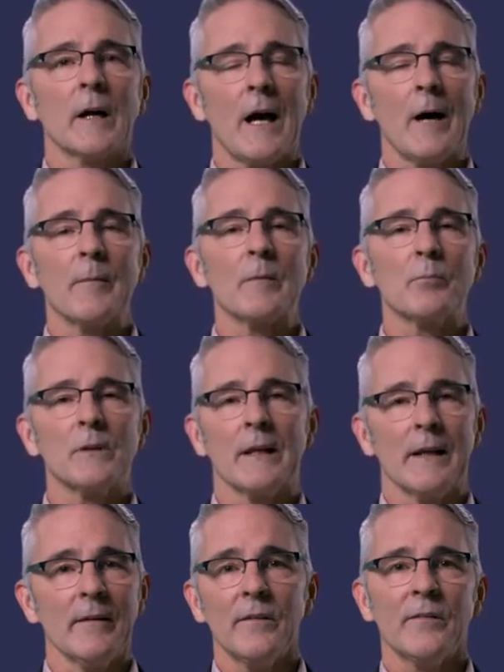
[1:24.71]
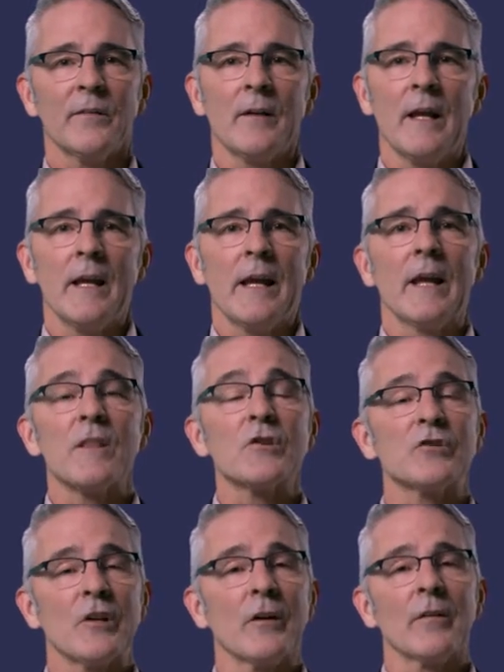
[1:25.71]
a common place, and
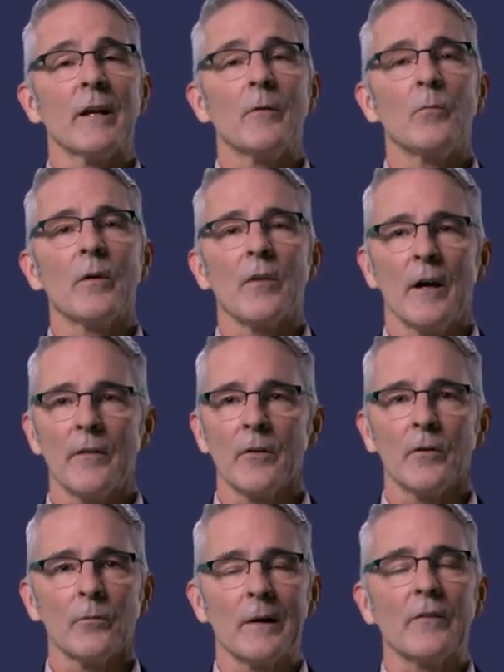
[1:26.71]
share them with other